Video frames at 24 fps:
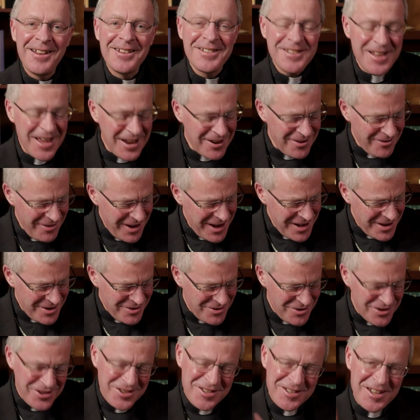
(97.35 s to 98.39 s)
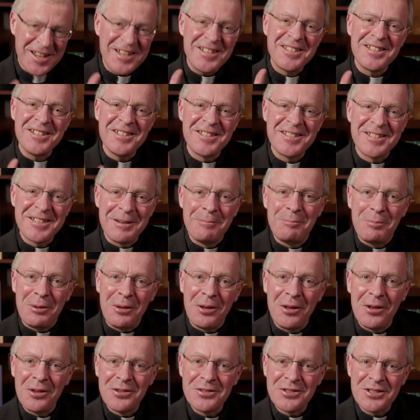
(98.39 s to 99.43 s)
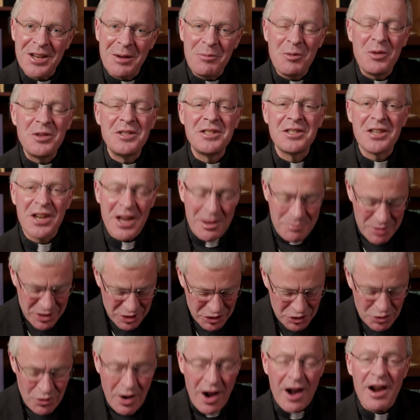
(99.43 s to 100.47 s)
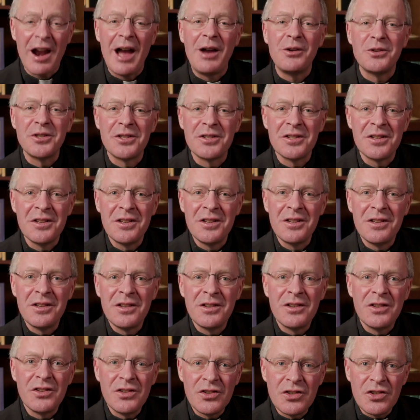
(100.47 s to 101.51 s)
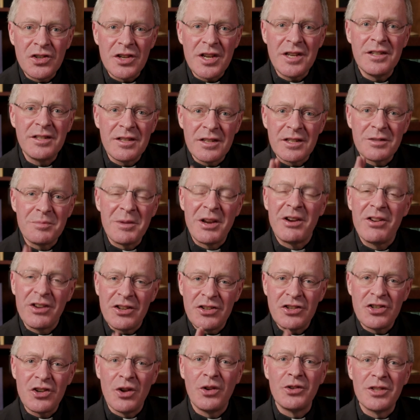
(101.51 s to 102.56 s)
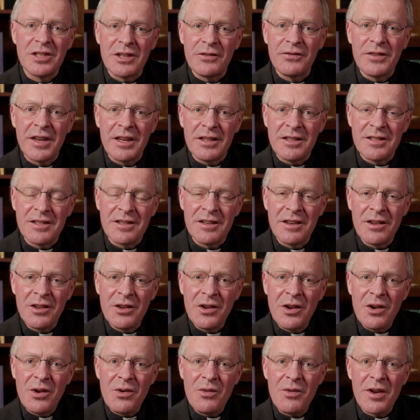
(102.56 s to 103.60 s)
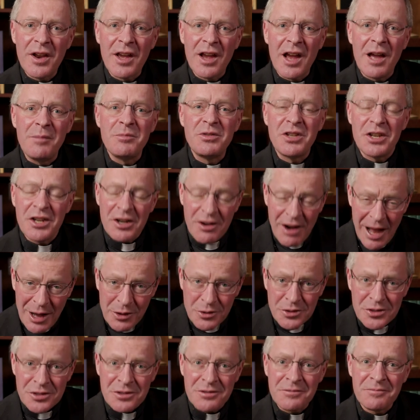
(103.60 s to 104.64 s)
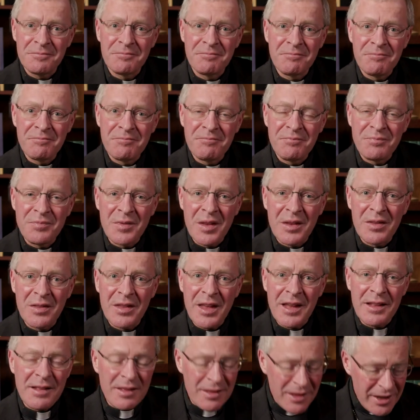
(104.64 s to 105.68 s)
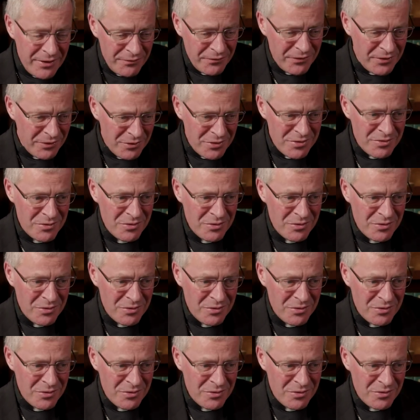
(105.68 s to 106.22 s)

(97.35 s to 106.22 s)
Isn't that great? Just nice and simple. Someone's coming to our house. Jesus, Mary, and Joseph, kids, want to come to your house. They live